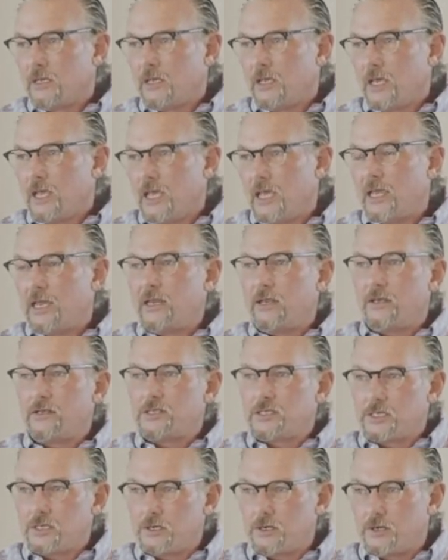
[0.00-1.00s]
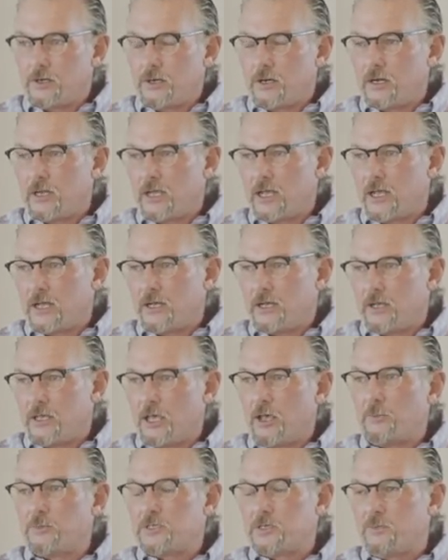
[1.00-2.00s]
and in turn
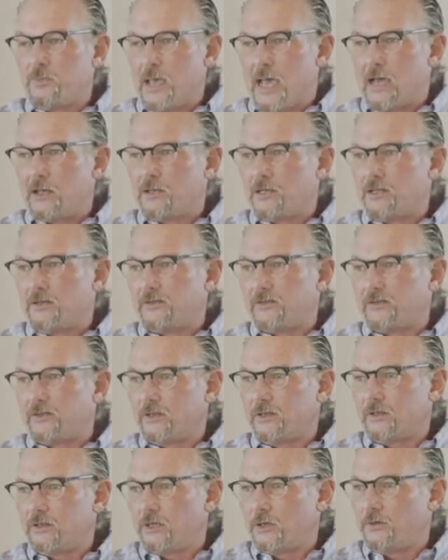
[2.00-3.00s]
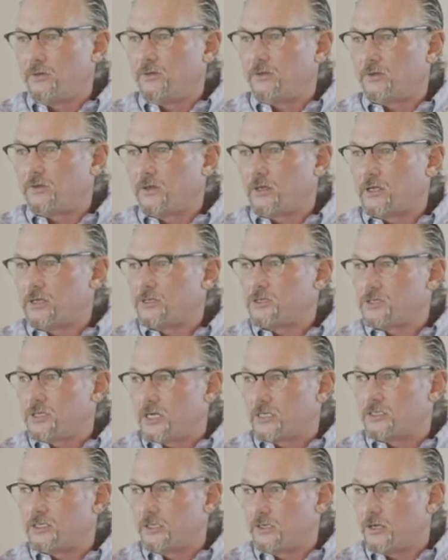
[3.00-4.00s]
help to balance those
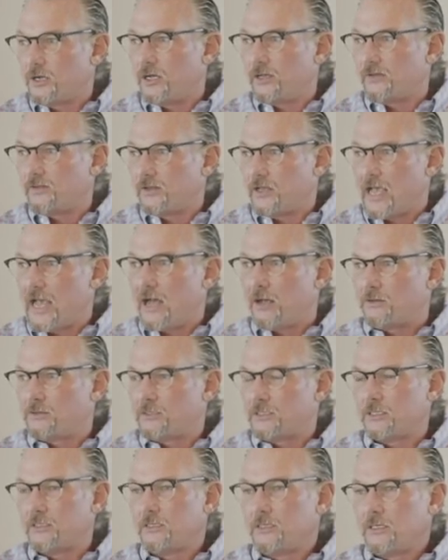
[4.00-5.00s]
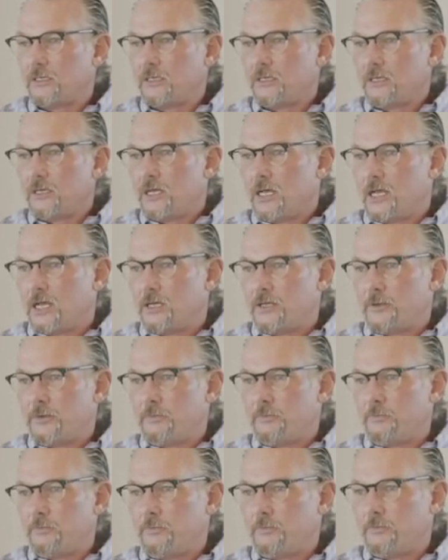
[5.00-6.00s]
construction costs out.
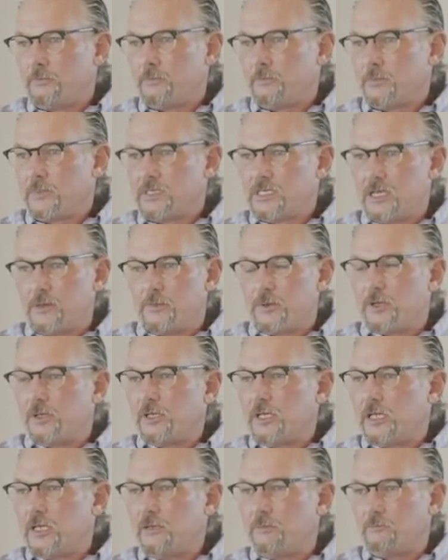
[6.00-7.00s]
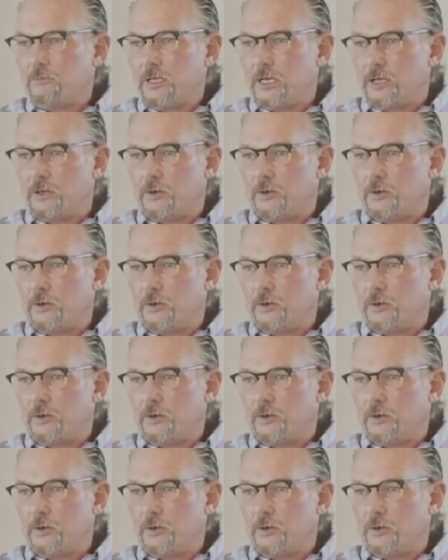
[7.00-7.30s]
Typically, you know,